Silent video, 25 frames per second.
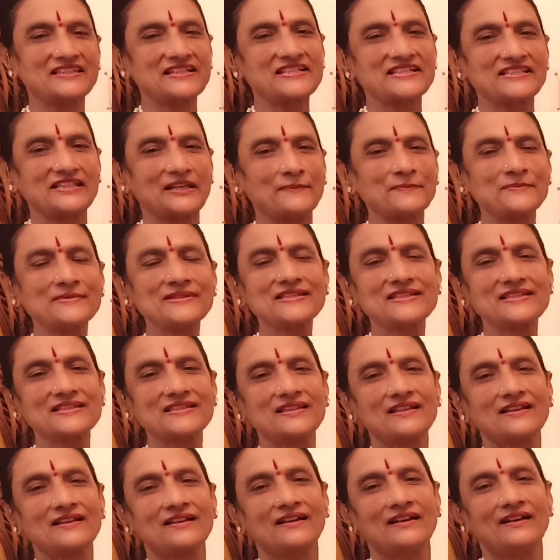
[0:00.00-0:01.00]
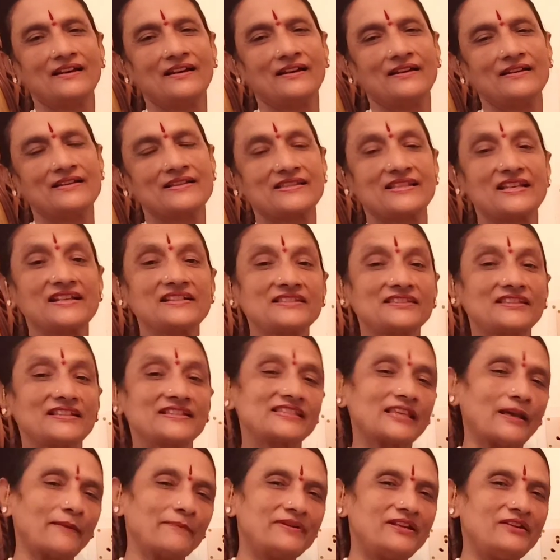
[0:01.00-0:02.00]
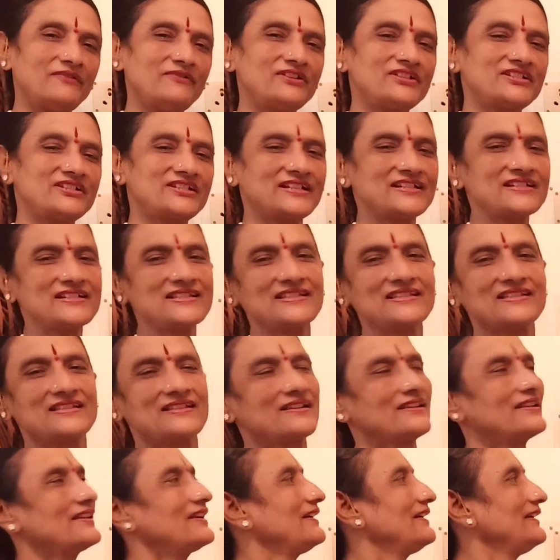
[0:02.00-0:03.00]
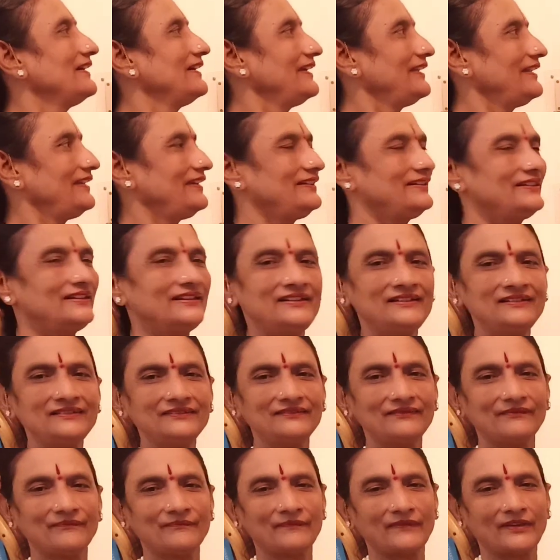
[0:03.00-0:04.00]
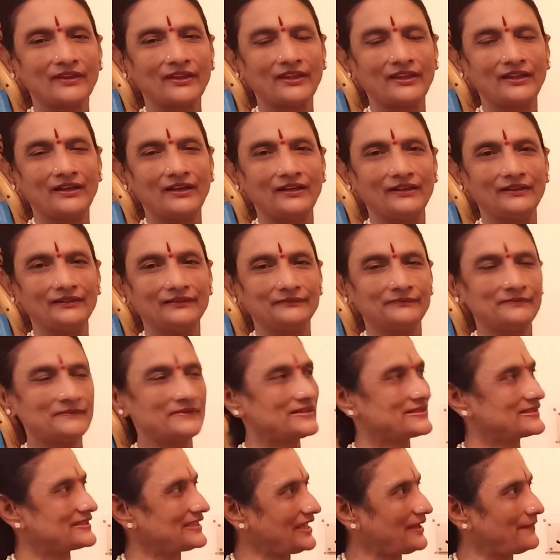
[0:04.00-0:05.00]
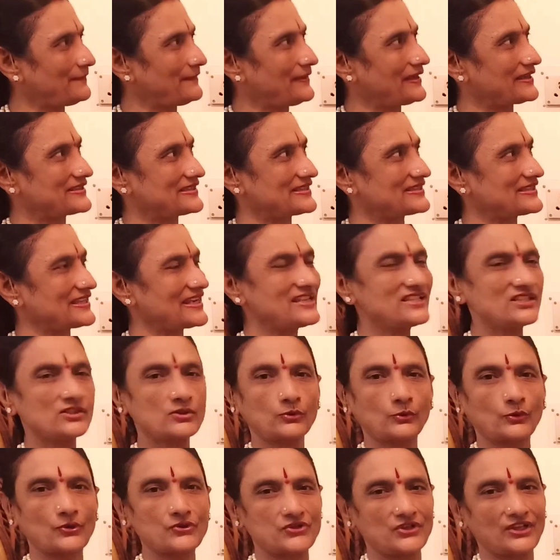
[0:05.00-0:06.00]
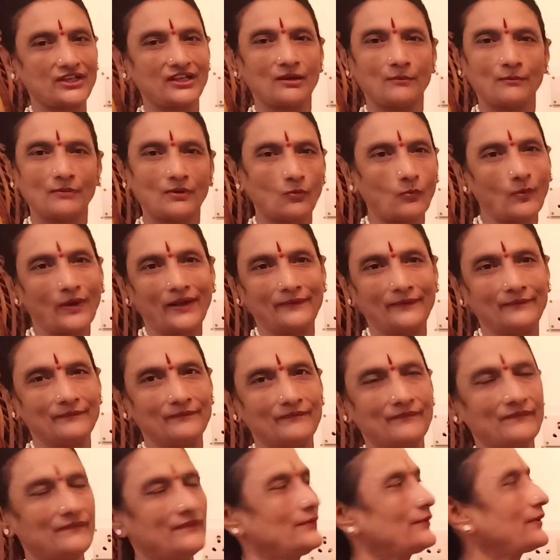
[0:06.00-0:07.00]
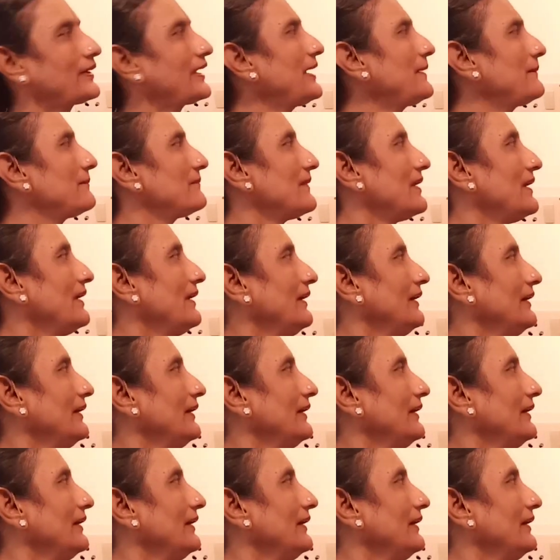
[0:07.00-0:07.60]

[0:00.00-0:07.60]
sums, 6th subdivisions in the same exercise, question number 1. Okay.